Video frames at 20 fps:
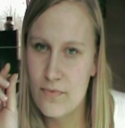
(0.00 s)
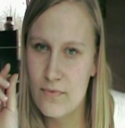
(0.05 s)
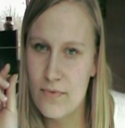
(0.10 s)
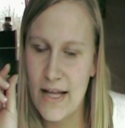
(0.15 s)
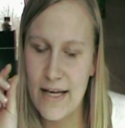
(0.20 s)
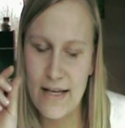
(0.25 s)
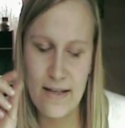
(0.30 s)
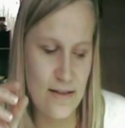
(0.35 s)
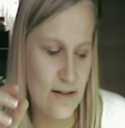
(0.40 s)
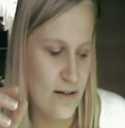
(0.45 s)

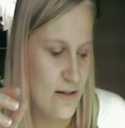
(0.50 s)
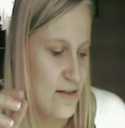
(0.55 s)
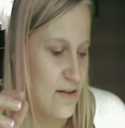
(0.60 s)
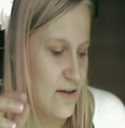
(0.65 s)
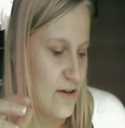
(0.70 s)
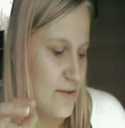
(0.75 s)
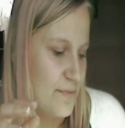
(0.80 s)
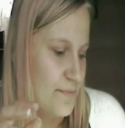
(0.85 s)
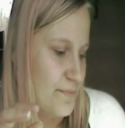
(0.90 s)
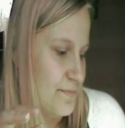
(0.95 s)
Like
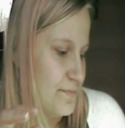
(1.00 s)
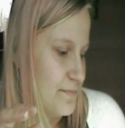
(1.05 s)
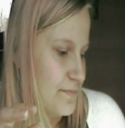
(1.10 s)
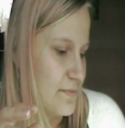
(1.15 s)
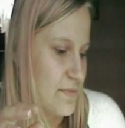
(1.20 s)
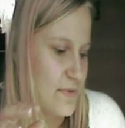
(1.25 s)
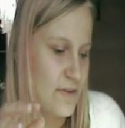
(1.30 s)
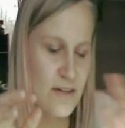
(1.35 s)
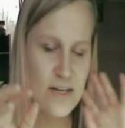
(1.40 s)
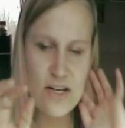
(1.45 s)

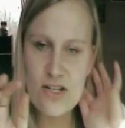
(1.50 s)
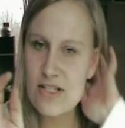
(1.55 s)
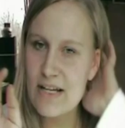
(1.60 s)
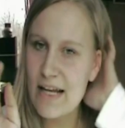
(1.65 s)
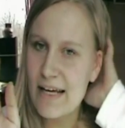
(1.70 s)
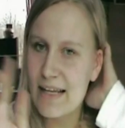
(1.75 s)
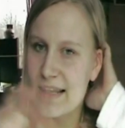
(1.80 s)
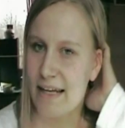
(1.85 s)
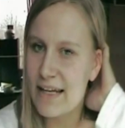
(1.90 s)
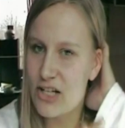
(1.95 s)
there's
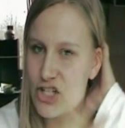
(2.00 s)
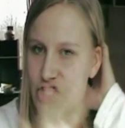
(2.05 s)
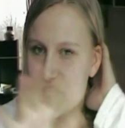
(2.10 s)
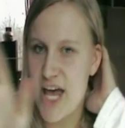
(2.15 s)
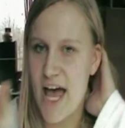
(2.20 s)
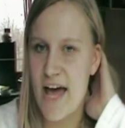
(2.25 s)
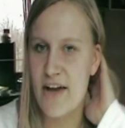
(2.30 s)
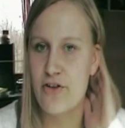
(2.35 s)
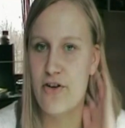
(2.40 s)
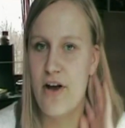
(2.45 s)
like a little
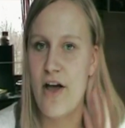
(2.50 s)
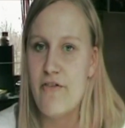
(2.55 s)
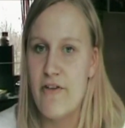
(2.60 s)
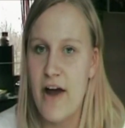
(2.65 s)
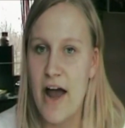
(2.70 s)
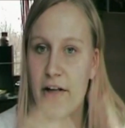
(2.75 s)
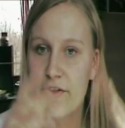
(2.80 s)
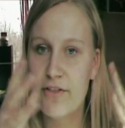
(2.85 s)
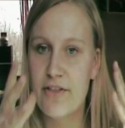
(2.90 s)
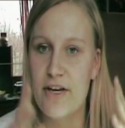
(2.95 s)
shadow
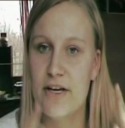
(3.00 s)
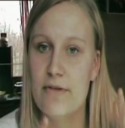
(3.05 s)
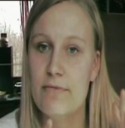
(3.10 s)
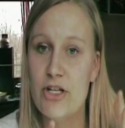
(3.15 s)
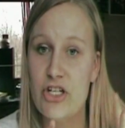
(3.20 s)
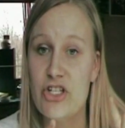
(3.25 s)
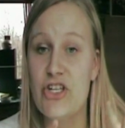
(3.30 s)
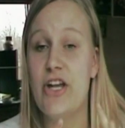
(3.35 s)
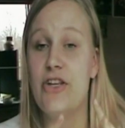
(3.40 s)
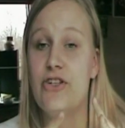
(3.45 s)
around the
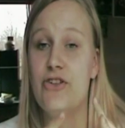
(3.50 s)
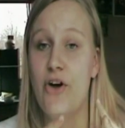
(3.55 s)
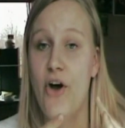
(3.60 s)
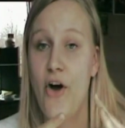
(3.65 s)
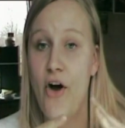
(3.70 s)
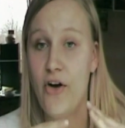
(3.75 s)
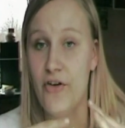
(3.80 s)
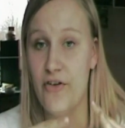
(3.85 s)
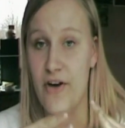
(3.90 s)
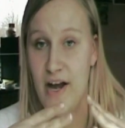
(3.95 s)
image that you
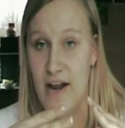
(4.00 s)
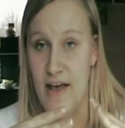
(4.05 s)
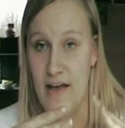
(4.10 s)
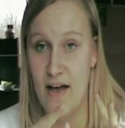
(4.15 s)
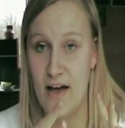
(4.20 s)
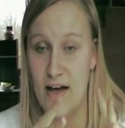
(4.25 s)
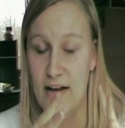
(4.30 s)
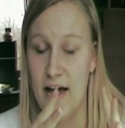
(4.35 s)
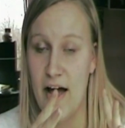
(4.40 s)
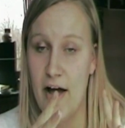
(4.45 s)
already
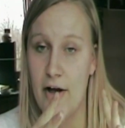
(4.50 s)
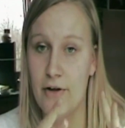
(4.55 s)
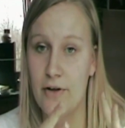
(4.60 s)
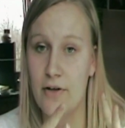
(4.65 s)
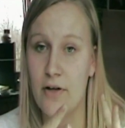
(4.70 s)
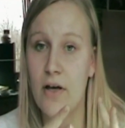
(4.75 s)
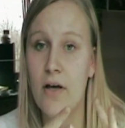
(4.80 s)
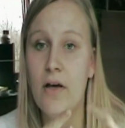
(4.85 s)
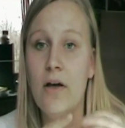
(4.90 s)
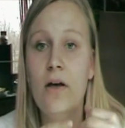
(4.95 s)
cut
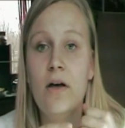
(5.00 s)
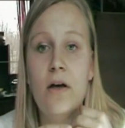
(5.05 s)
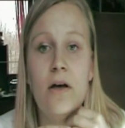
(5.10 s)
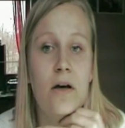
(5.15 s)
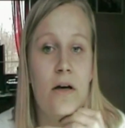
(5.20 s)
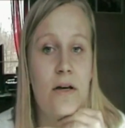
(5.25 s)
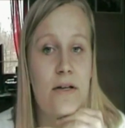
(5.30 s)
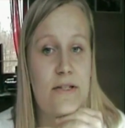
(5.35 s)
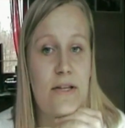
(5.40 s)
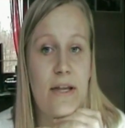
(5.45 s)
out.
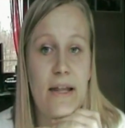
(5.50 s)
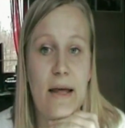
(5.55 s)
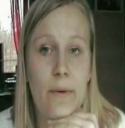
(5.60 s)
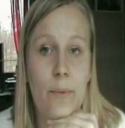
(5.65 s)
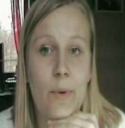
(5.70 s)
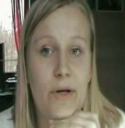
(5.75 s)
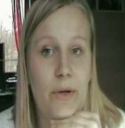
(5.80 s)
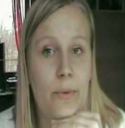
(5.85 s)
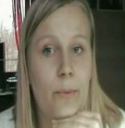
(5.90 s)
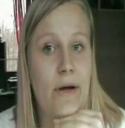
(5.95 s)
So
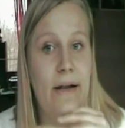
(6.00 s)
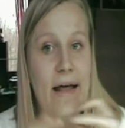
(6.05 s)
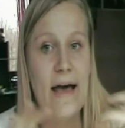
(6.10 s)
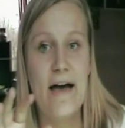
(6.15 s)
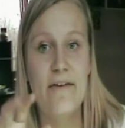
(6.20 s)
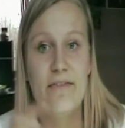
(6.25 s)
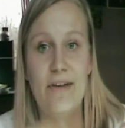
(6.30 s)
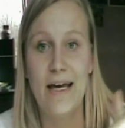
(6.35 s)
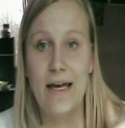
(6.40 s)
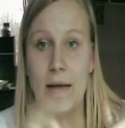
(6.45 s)
that when you want to
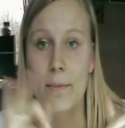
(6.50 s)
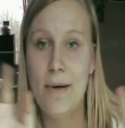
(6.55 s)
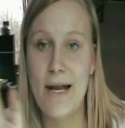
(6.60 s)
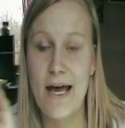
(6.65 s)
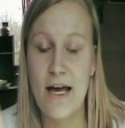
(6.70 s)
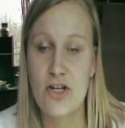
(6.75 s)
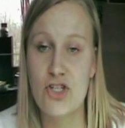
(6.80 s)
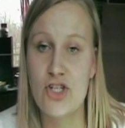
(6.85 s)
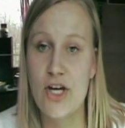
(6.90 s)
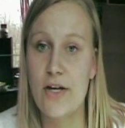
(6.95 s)
have like a
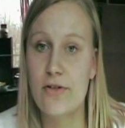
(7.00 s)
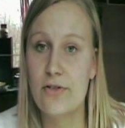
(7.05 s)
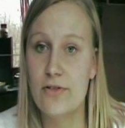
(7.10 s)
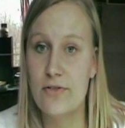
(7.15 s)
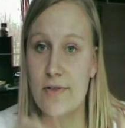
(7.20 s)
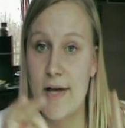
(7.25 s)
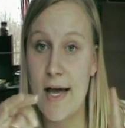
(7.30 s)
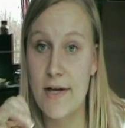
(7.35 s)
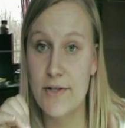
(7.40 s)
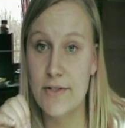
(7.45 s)
black shadow
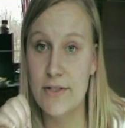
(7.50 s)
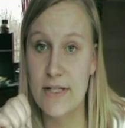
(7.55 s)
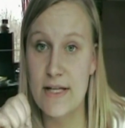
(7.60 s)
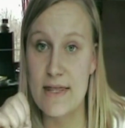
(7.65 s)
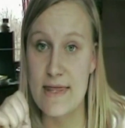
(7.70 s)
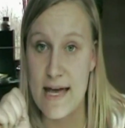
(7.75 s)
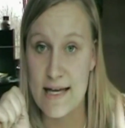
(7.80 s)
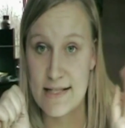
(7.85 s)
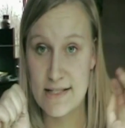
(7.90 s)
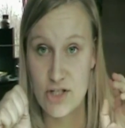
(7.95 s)
around
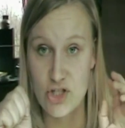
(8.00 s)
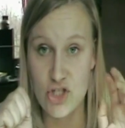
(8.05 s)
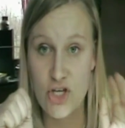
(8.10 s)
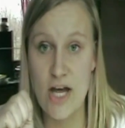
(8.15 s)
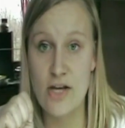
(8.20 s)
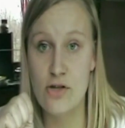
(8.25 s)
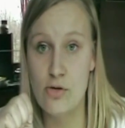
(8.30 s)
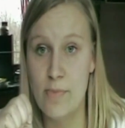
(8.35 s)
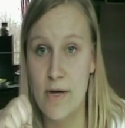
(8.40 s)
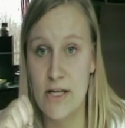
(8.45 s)
it, that's the
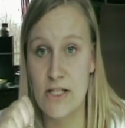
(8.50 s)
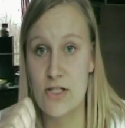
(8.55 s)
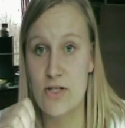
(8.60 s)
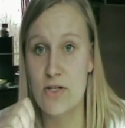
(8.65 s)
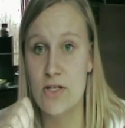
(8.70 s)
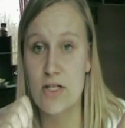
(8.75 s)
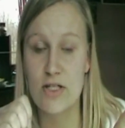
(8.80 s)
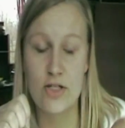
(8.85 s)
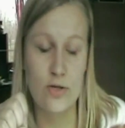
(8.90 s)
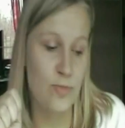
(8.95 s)
shadow button
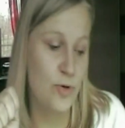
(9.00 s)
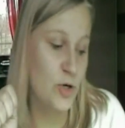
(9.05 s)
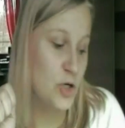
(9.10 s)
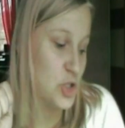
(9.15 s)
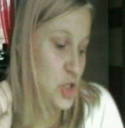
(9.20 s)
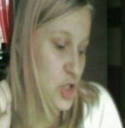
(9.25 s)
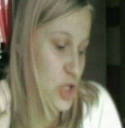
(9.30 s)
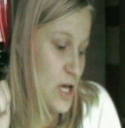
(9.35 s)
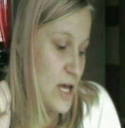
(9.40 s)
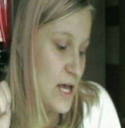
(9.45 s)
you need to
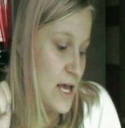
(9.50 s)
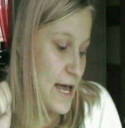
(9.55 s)
push.